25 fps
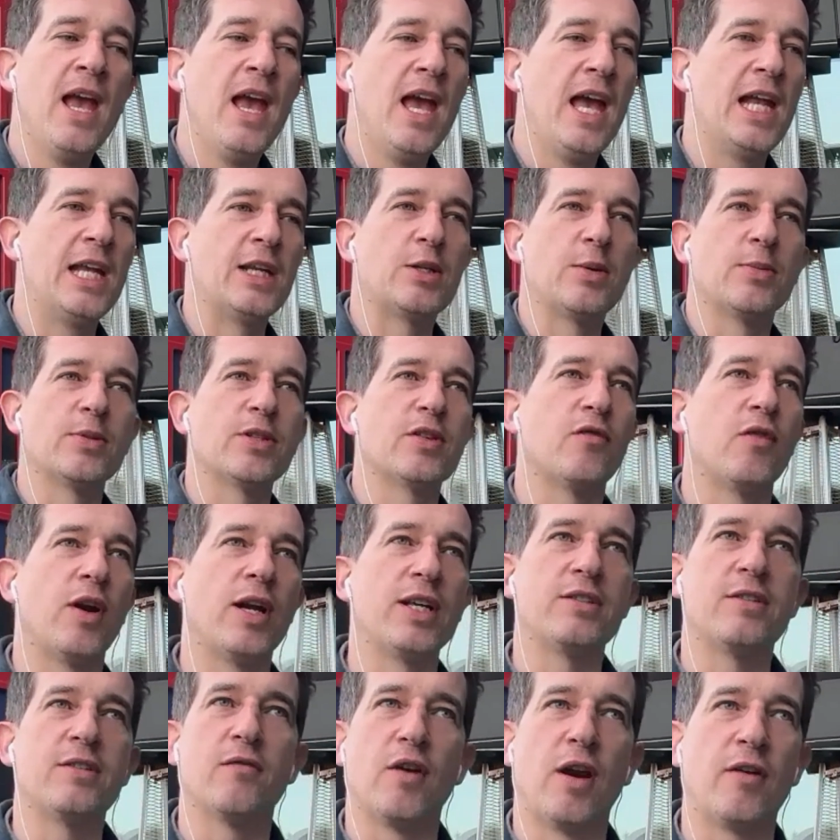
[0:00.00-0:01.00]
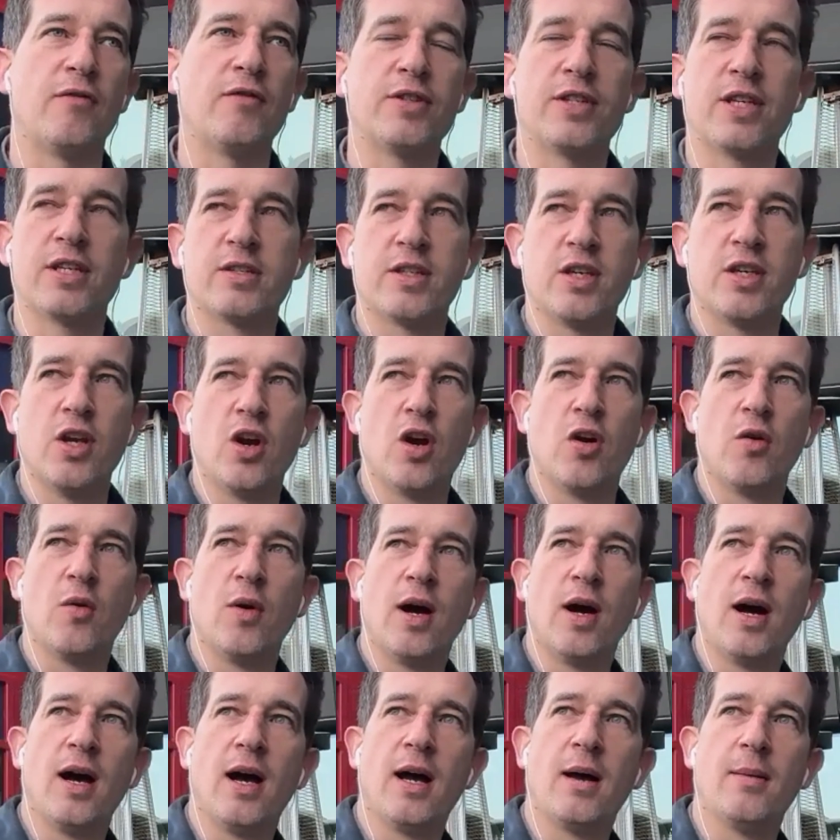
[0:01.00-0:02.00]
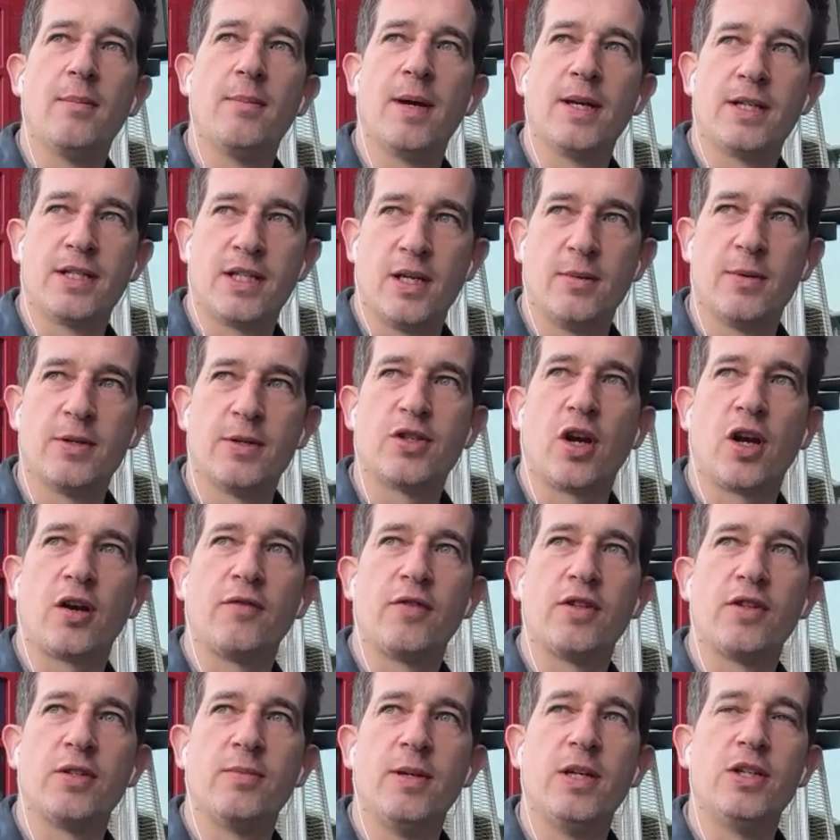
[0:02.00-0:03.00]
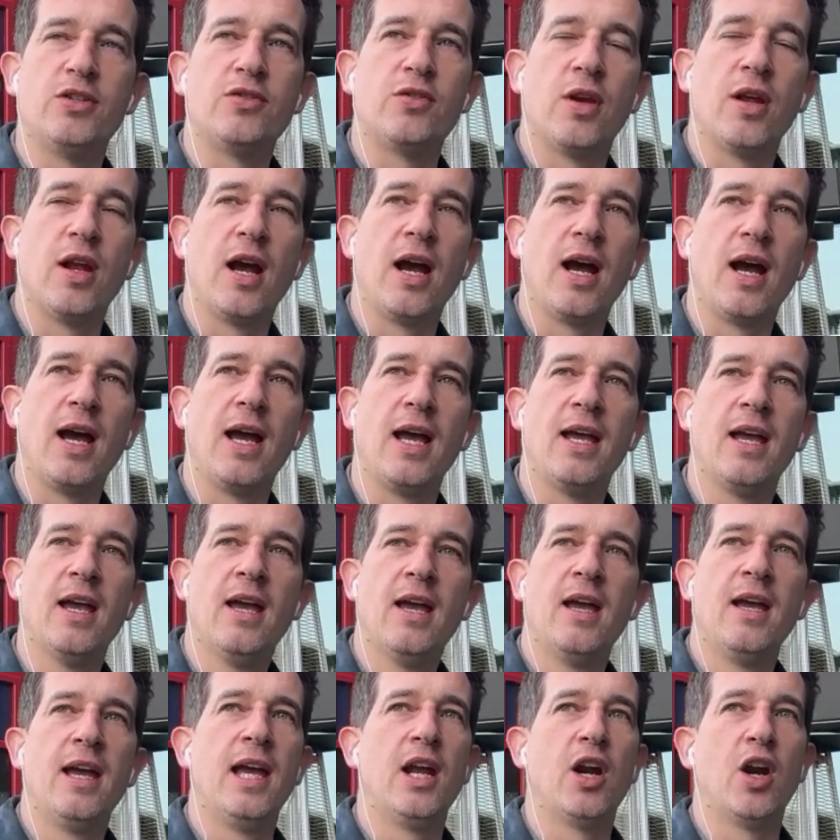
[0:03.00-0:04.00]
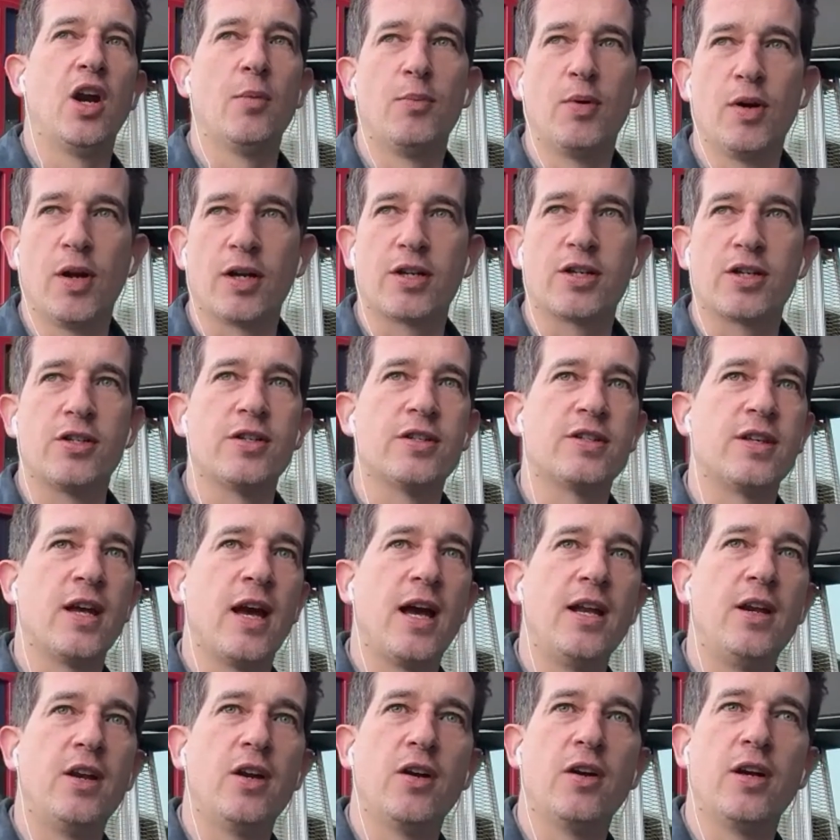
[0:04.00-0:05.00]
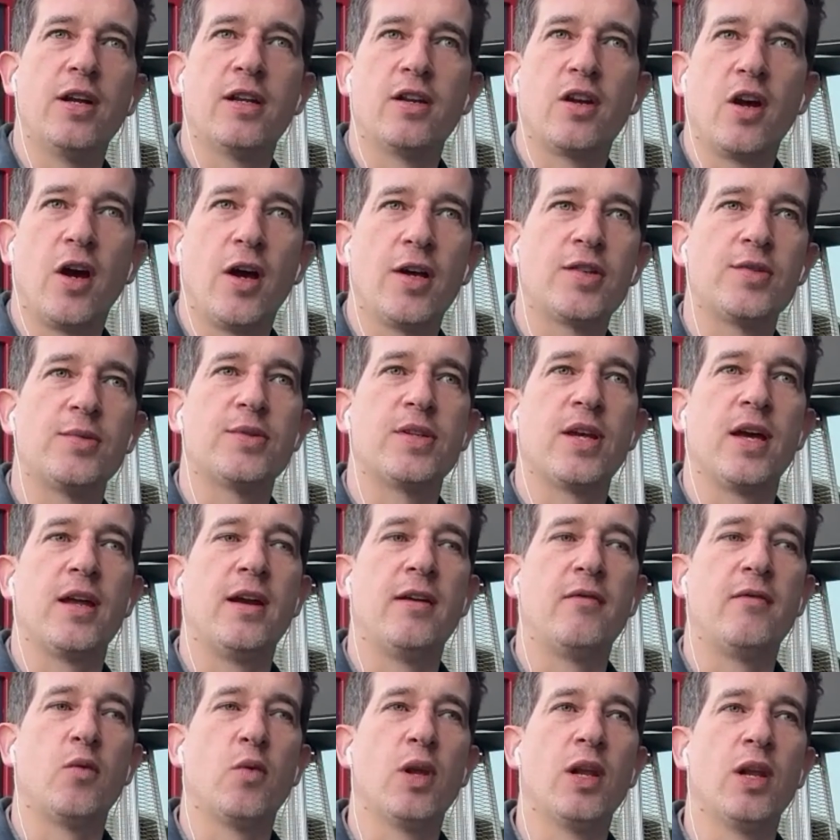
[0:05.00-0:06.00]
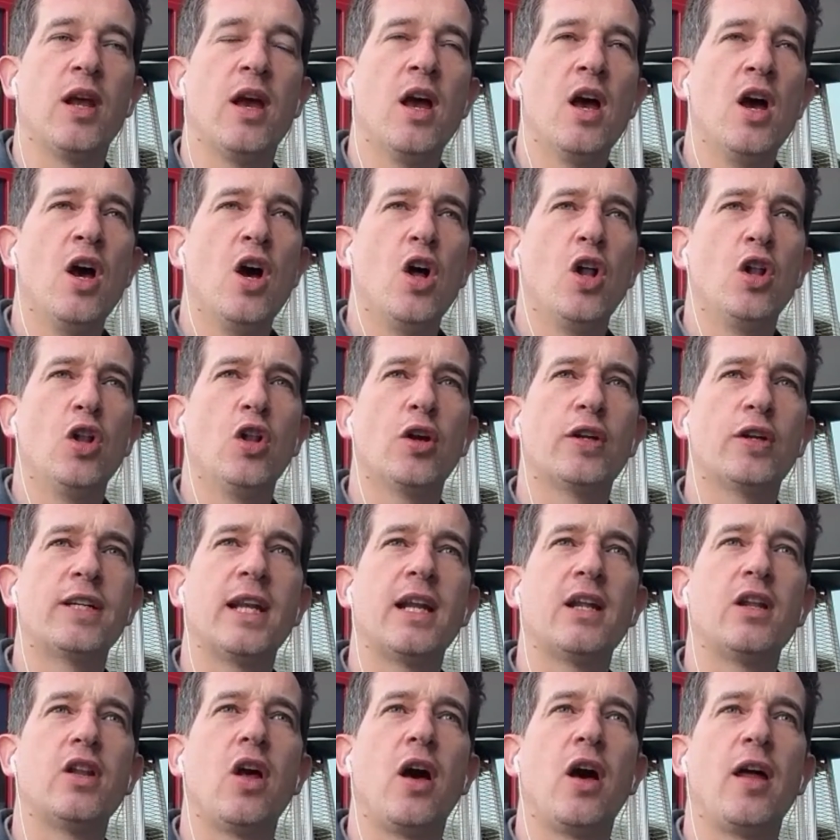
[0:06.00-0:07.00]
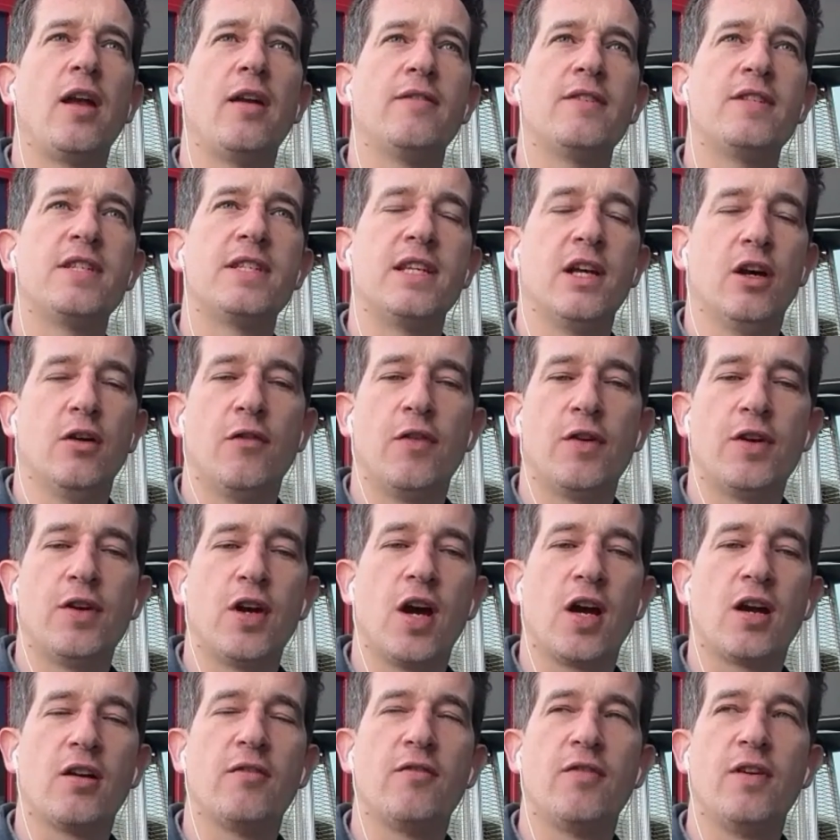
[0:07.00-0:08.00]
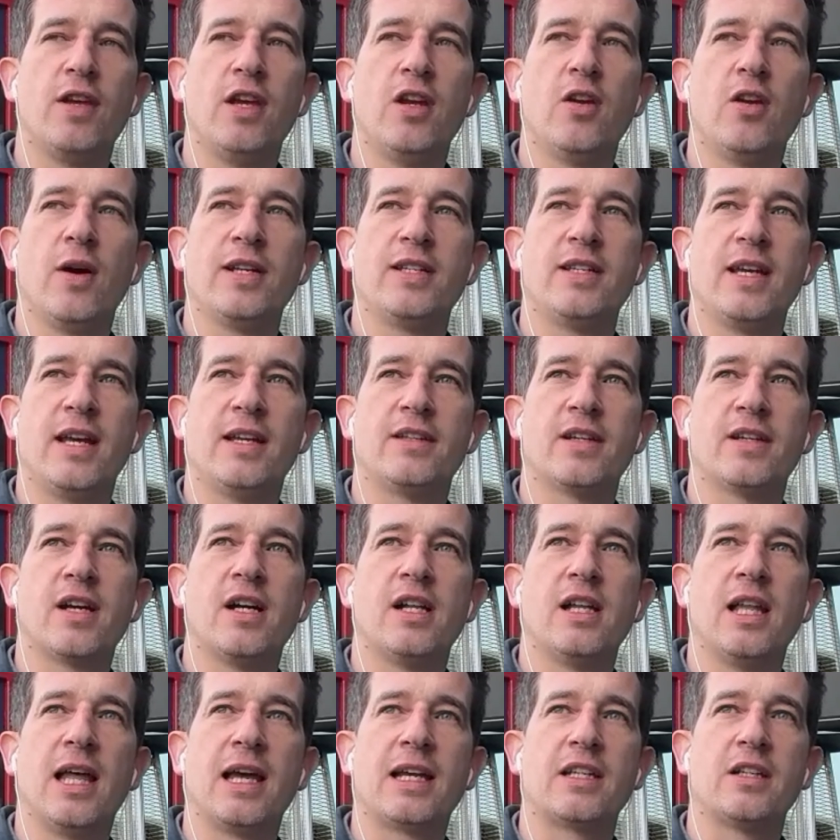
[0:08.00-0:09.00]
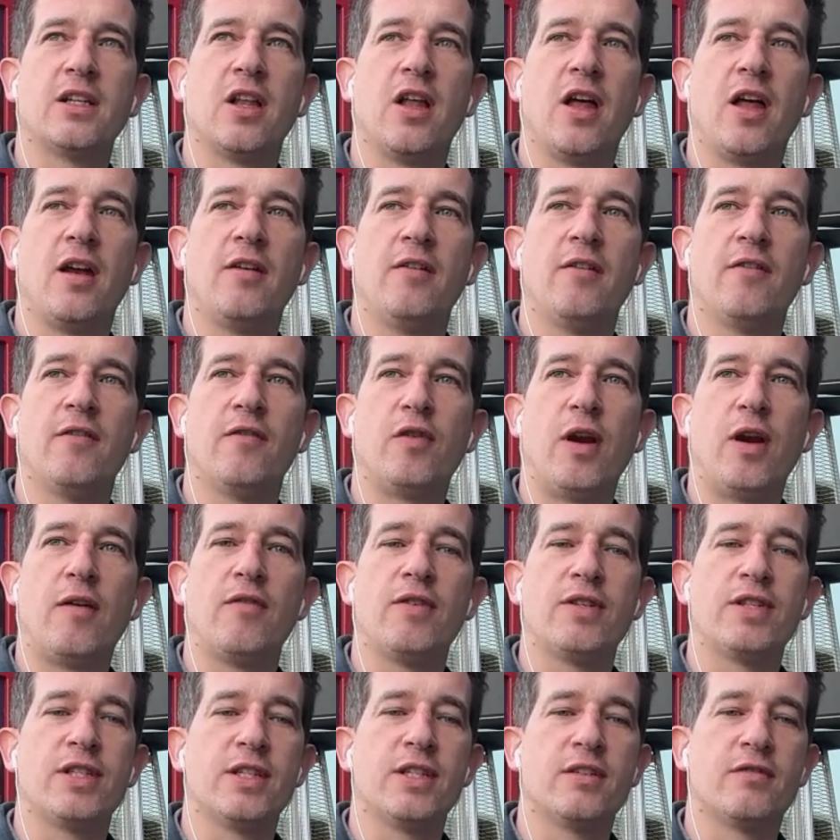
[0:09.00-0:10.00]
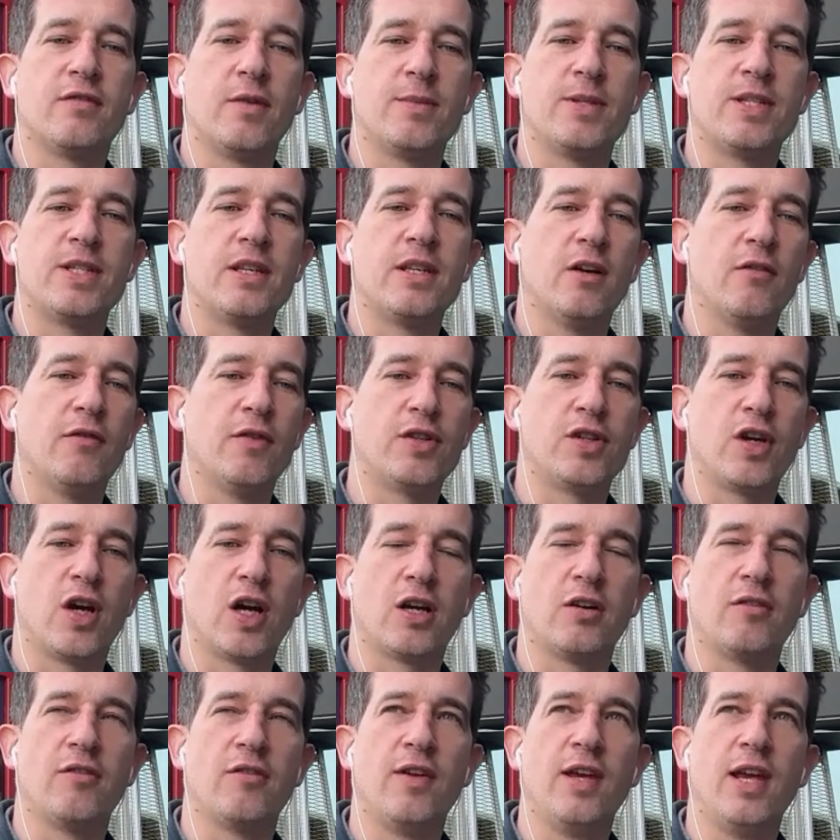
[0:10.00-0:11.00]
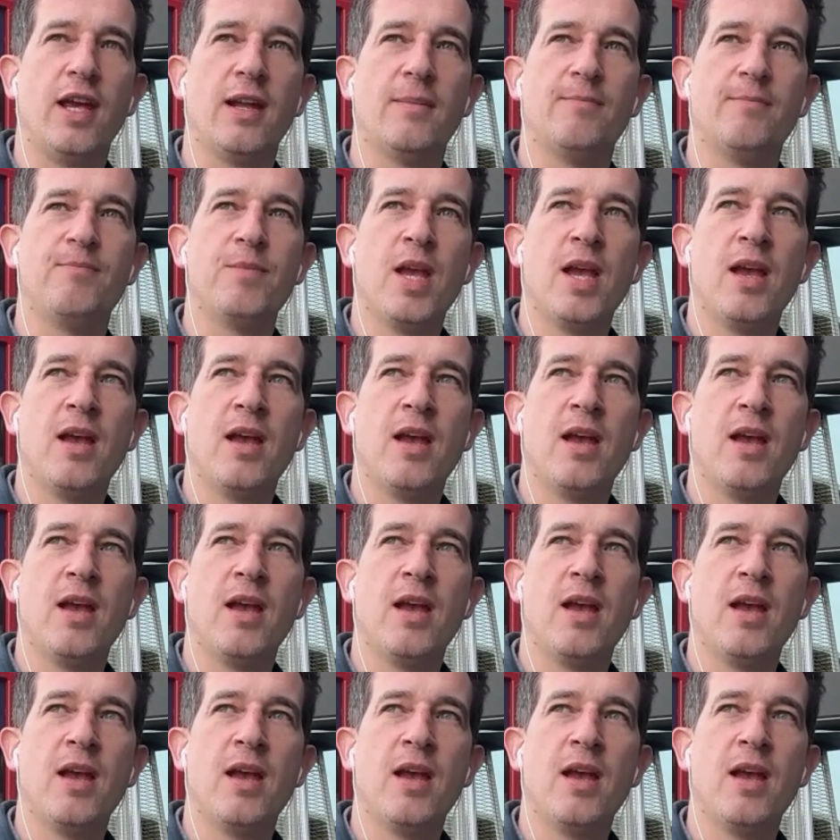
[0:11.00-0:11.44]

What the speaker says: And in terms of references, my cinematographer Dimitri and I, and our production designer and costume designer, everyone looked at a lot of still photography. I tend to collect a lot of references from still photography, and